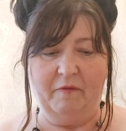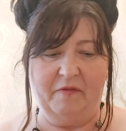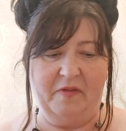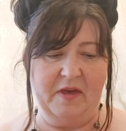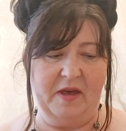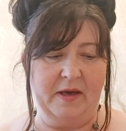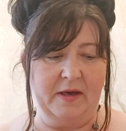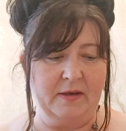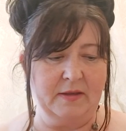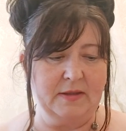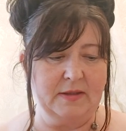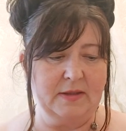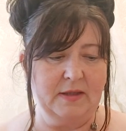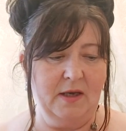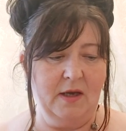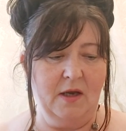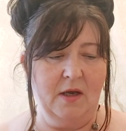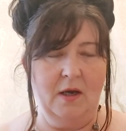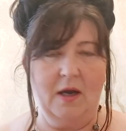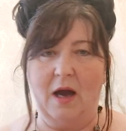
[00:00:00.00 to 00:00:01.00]
things,
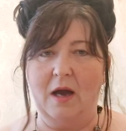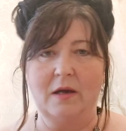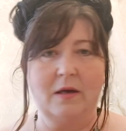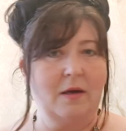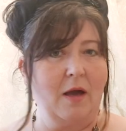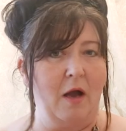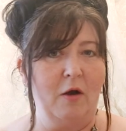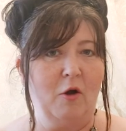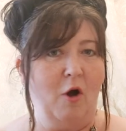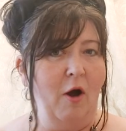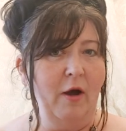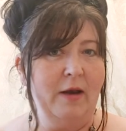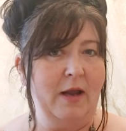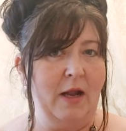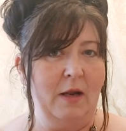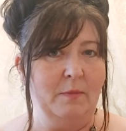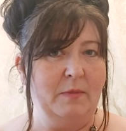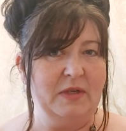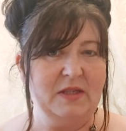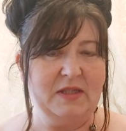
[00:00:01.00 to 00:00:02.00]
I can't
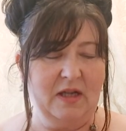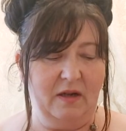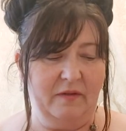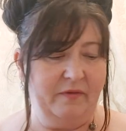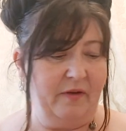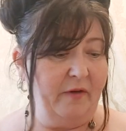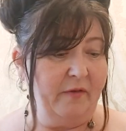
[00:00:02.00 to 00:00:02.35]
help myself.